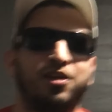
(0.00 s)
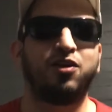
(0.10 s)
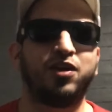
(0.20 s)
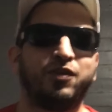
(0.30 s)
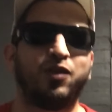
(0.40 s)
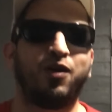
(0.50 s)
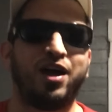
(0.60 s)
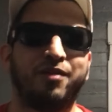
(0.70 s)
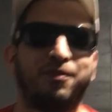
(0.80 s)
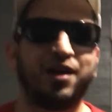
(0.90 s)
You know, even though I
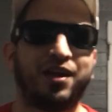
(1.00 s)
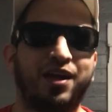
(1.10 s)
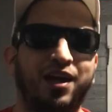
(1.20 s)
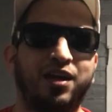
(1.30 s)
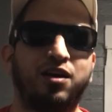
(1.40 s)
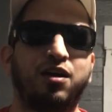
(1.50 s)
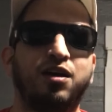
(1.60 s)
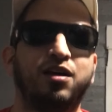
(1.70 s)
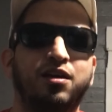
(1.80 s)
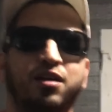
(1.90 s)
have my cane,
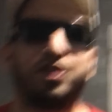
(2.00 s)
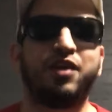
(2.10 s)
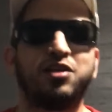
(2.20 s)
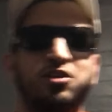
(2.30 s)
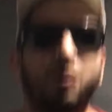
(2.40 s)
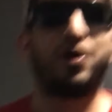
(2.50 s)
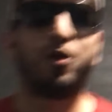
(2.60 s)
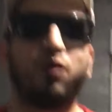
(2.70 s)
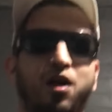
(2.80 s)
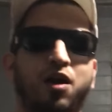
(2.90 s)
and they taught me how
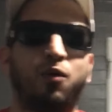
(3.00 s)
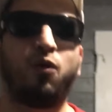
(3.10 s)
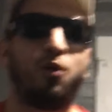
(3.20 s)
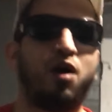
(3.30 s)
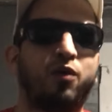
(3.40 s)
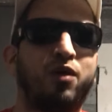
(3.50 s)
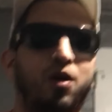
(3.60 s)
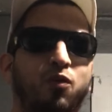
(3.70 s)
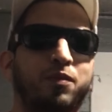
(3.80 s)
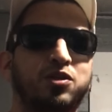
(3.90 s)
to walk
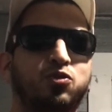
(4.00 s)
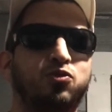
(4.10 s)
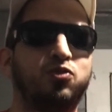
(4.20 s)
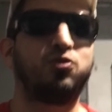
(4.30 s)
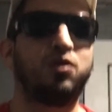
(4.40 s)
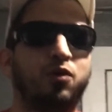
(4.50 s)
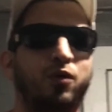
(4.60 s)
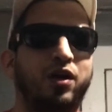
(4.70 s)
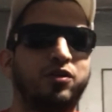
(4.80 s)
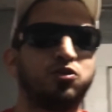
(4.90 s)
around with my school,
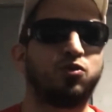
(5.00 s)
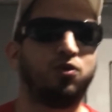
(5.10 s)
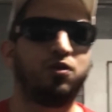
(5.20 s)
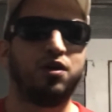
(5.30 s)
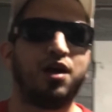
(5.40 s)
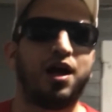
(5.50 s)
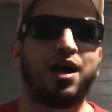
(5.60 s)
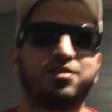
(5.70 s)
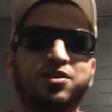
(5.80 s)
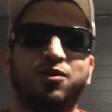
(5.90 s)
around the school,
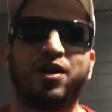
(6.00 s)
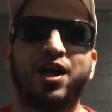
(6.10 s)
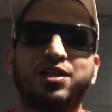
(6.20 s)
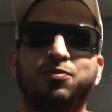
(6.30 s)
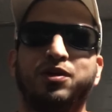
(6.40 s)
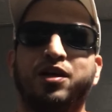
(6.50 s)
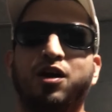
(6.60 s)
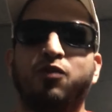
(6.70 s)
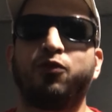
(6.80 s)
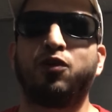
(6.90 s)
I still had to be
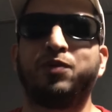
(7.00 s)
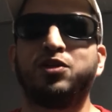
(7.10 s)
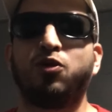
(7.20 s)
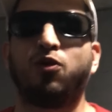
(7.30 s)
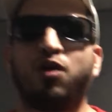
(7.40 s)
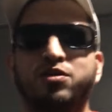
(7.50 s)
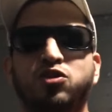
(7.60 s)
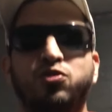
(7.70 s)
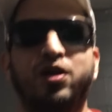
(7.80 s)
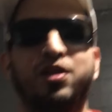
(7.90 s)
careful, you know, be so
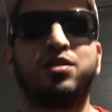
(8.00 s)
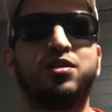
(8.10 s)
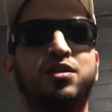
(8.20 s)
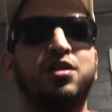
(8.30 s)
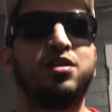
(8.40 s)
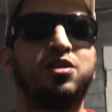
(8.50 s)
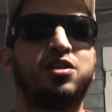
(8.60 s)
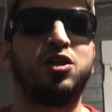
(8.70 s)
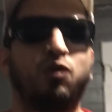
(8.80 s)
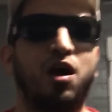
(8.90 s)
concentrated to
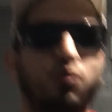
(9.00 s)
see where I